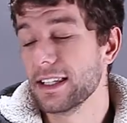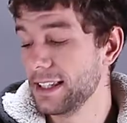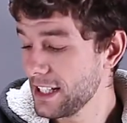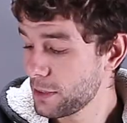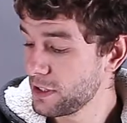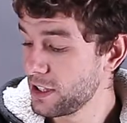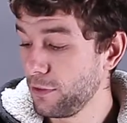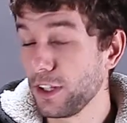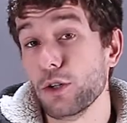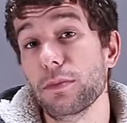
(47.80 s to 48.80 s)
this
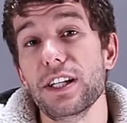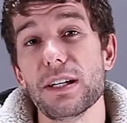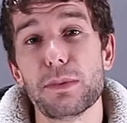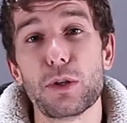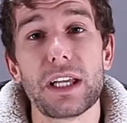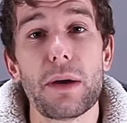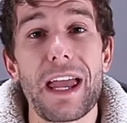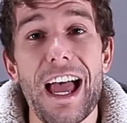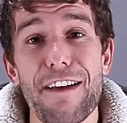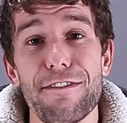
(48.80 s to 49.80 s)
specific Lumenier board that
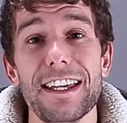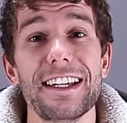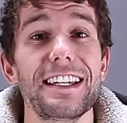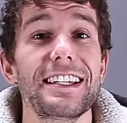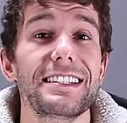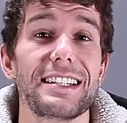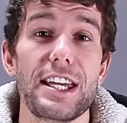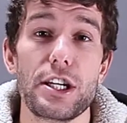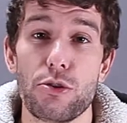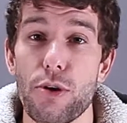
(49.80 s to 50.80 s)
we have here is
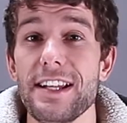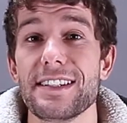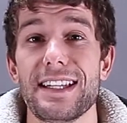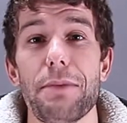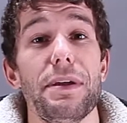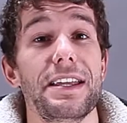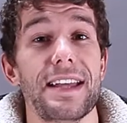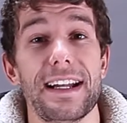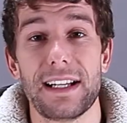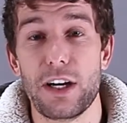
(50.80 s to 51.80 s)
a great step in
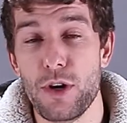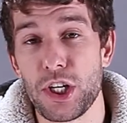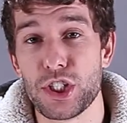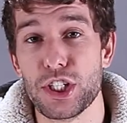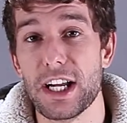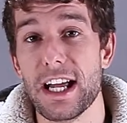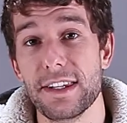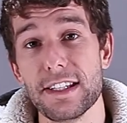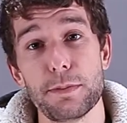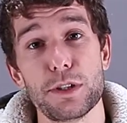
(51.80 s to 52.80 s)
that direction.
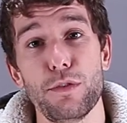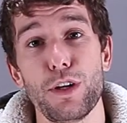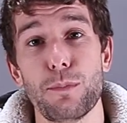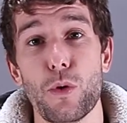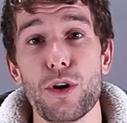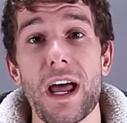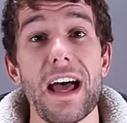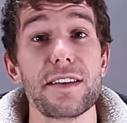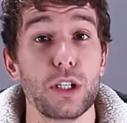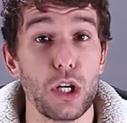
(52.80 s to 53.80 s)
And this specific board
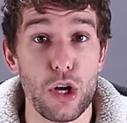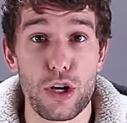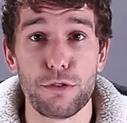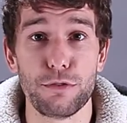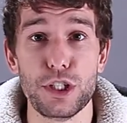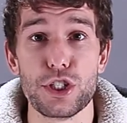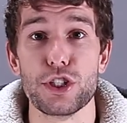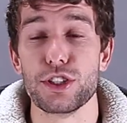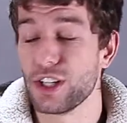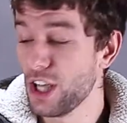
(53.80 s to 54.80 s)
has a lot of
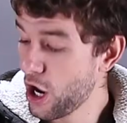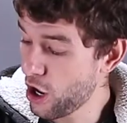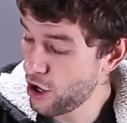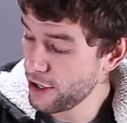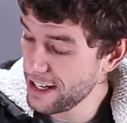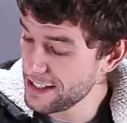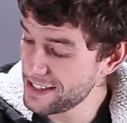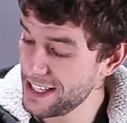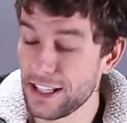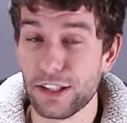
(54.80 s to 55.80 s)
features on a
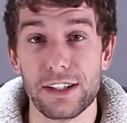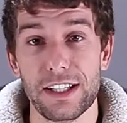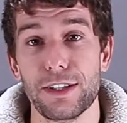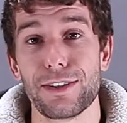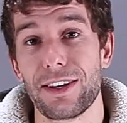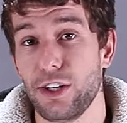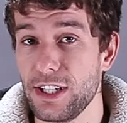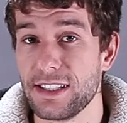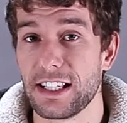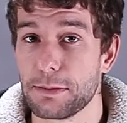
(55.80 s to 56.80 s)
single little
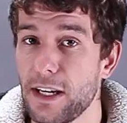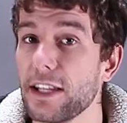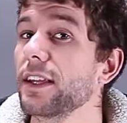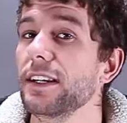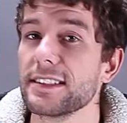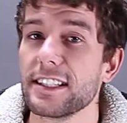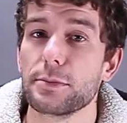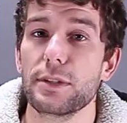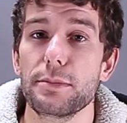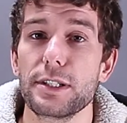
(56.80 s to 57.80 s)
36 by
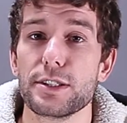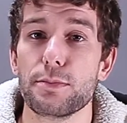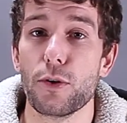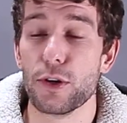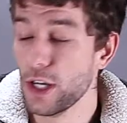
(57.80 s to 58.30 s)
36 millimeters board.